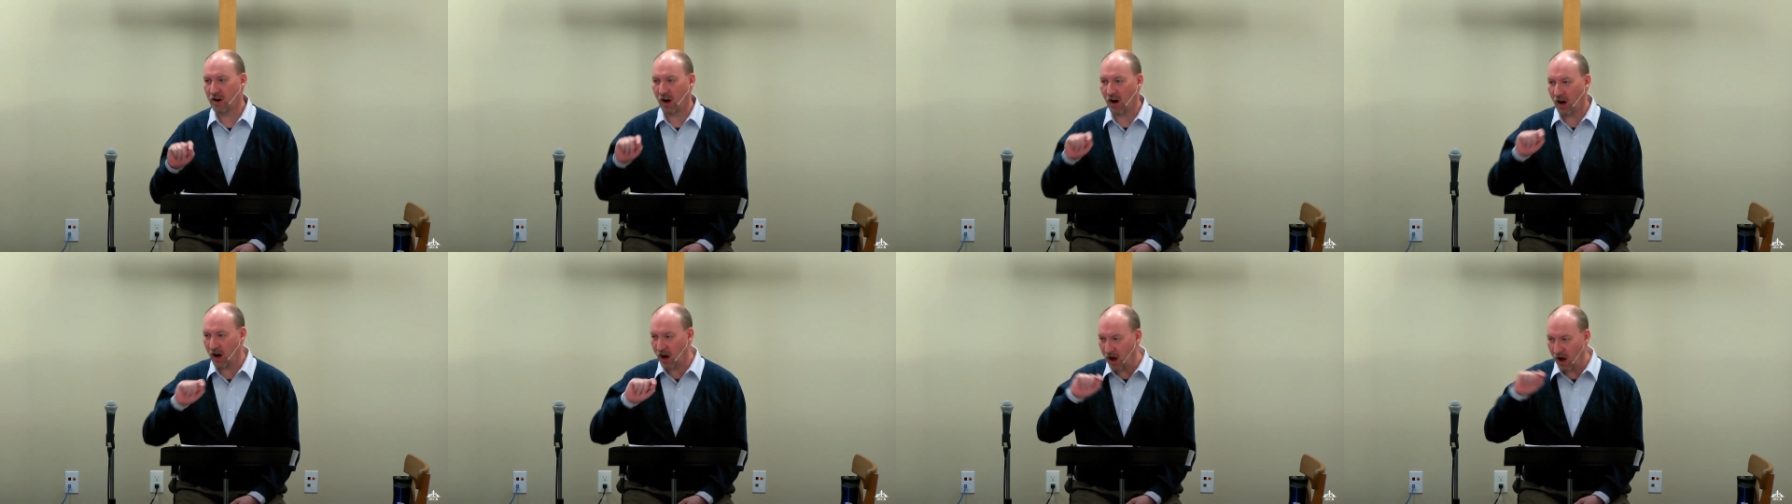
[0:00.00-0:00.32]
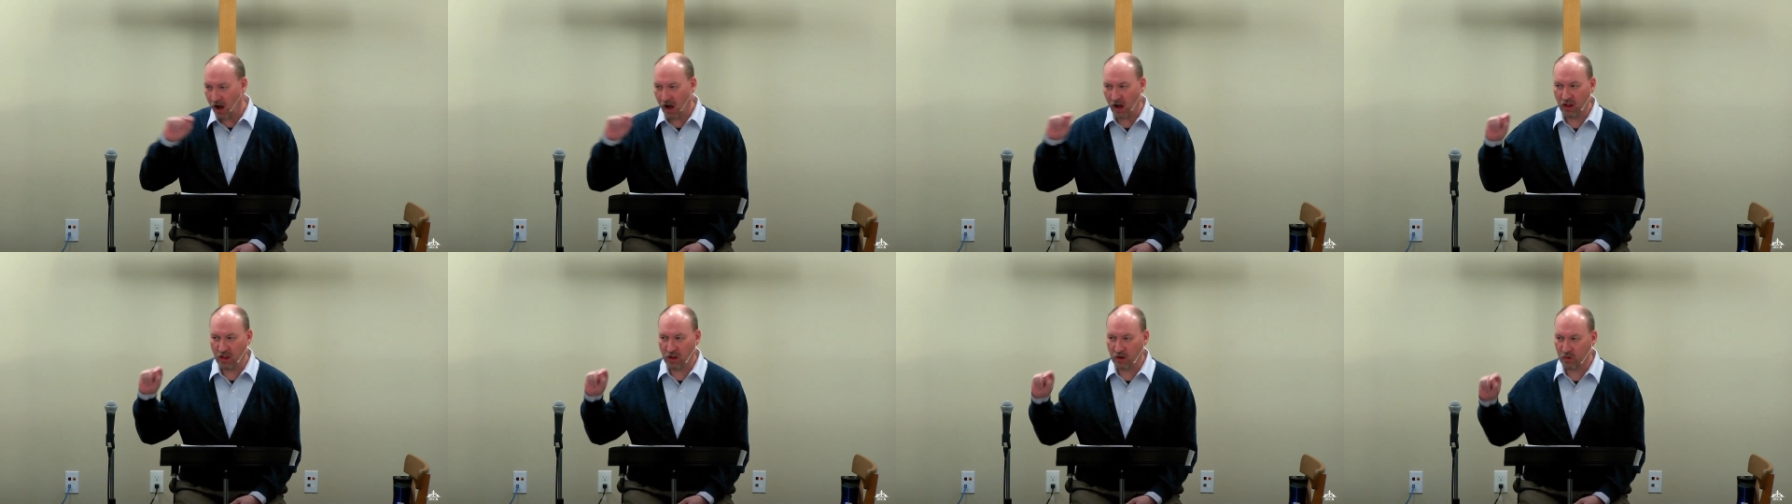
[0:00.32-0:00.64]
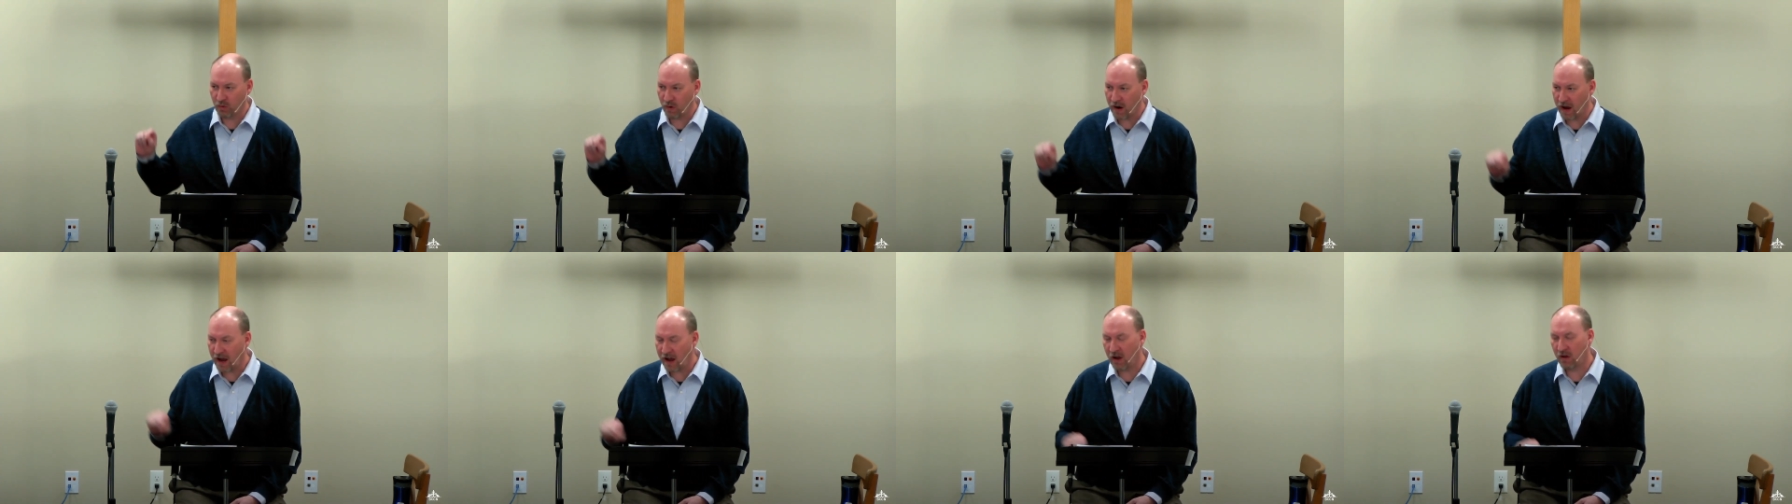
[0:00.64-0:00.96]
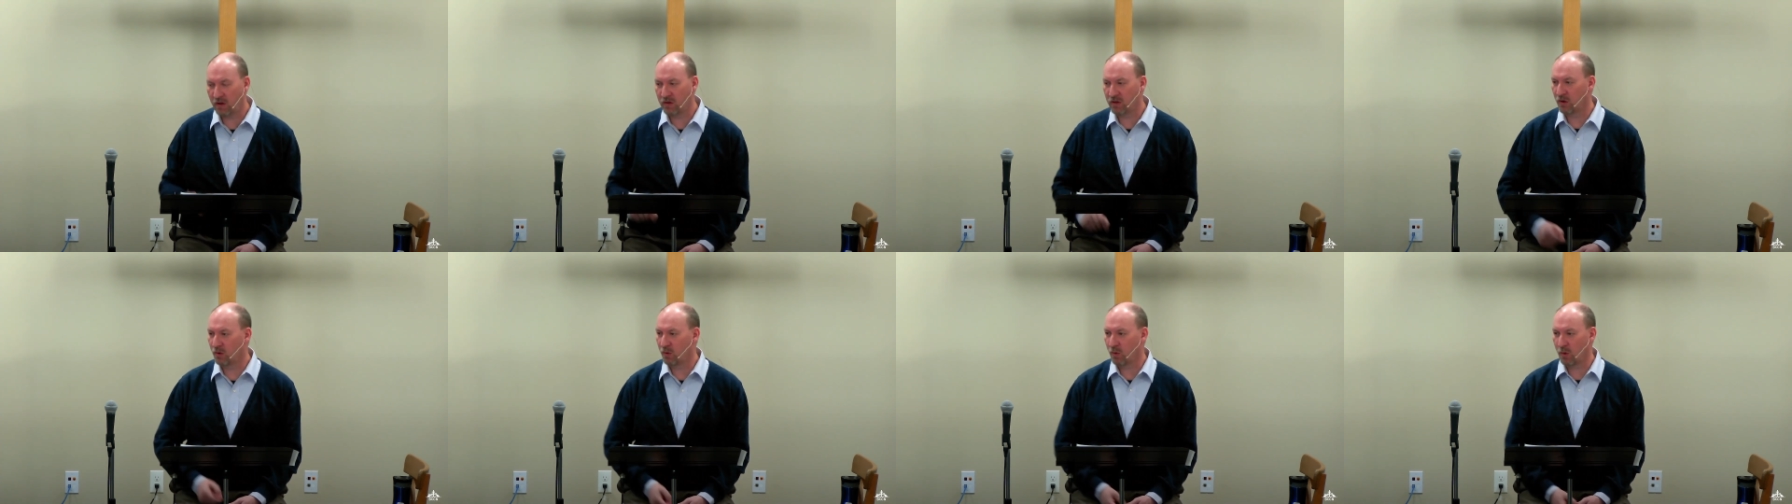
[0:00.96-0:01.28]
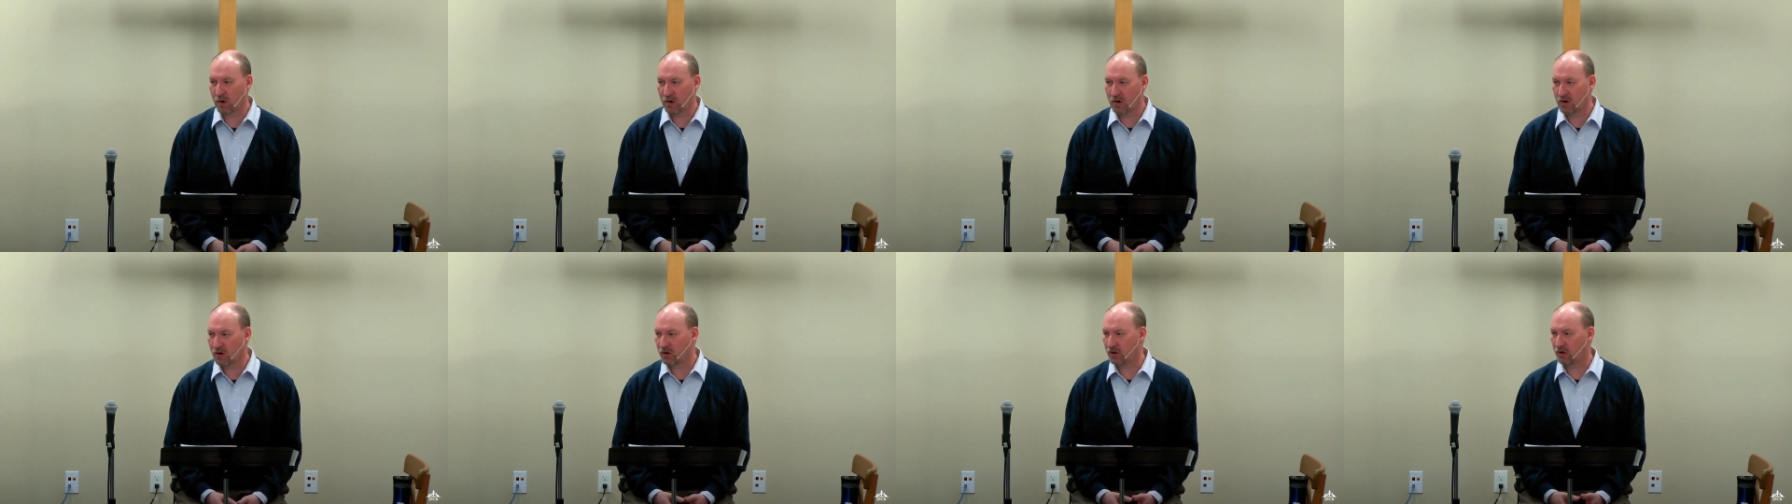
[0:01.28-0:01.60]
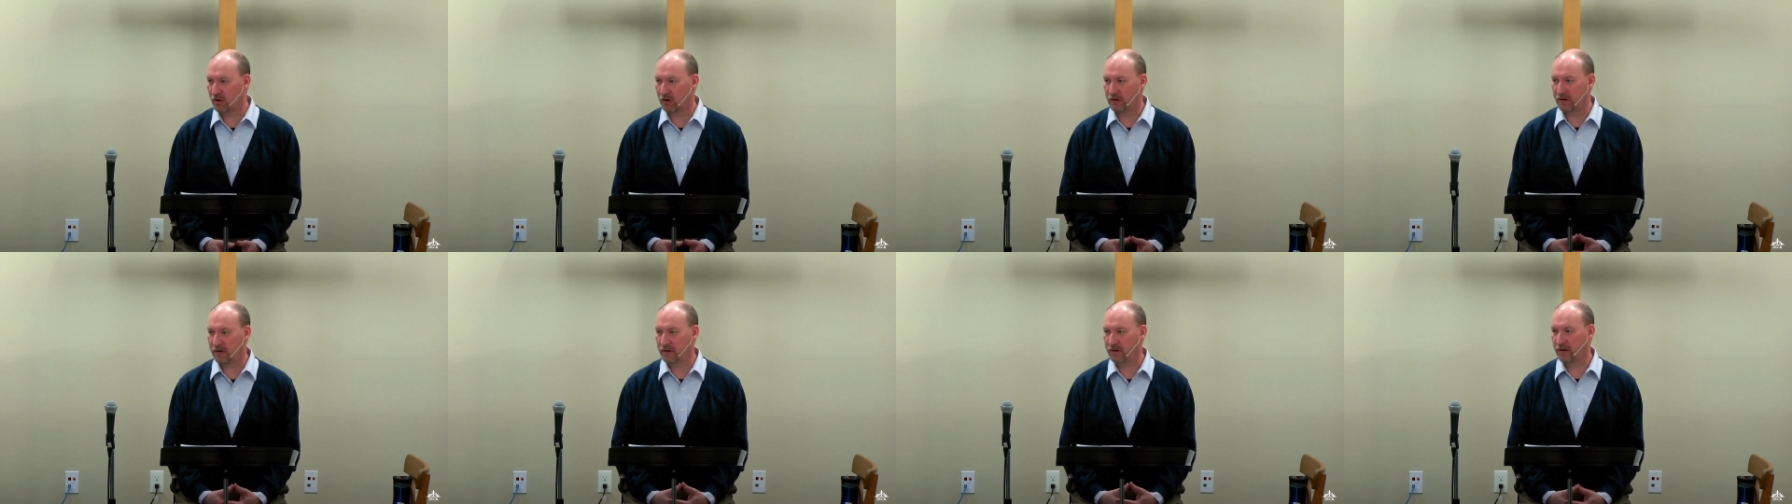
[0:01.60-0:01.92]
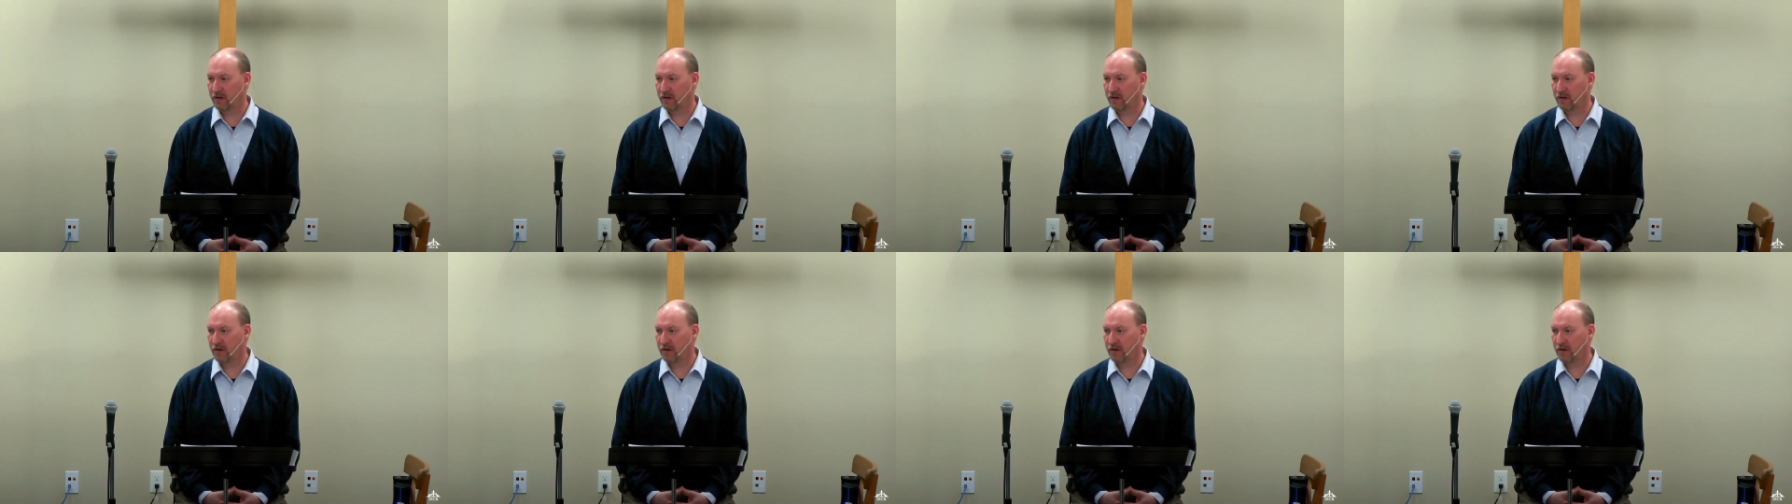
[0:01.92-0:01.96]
all around the world,